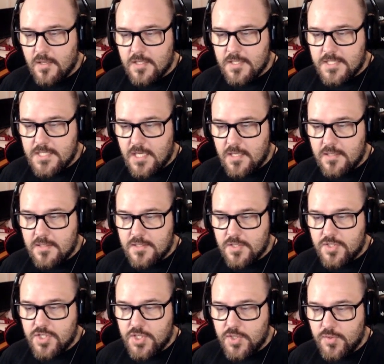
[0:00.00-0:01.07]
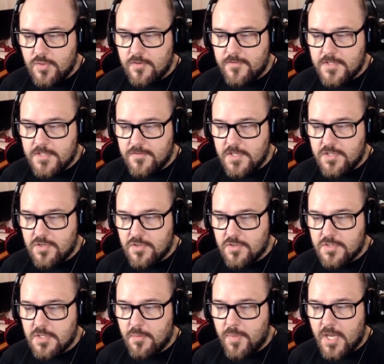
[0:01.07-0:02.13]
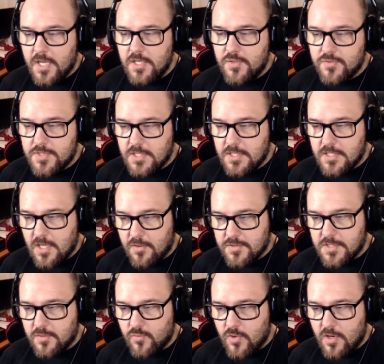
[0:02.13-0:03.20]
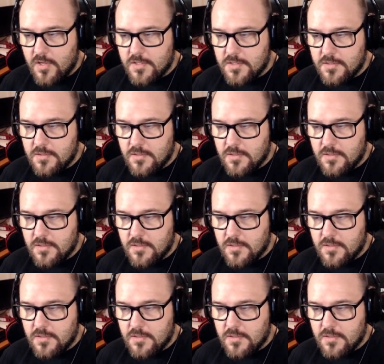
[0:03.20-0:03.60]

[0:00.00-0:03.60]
Send two of his features by using dowsing rod,